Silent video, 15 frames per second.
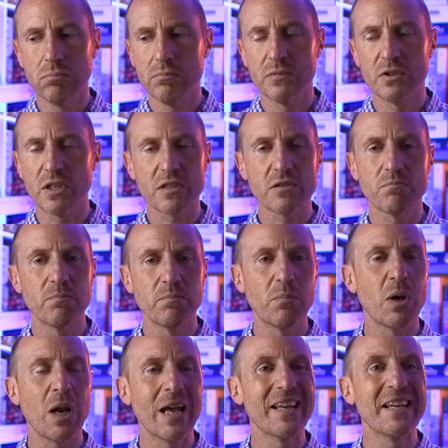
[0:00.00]
just
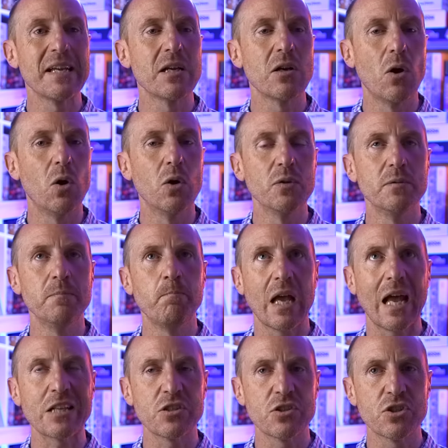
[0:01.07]
playing on
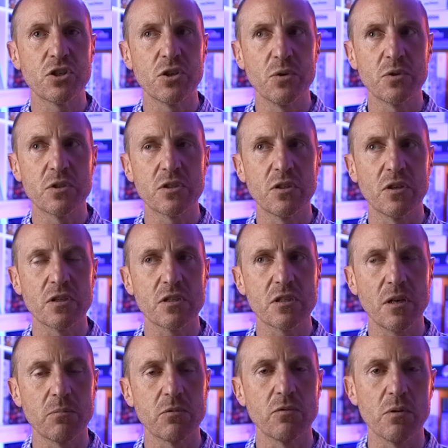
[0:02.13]
attitudes that
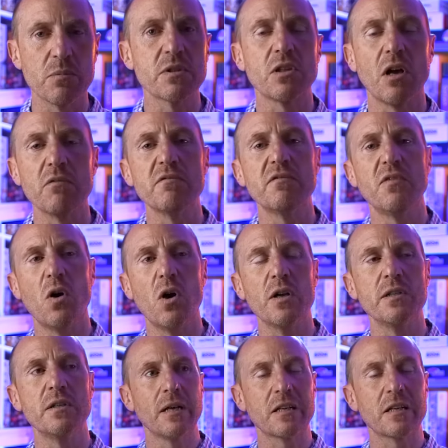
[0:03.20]
some groups don't find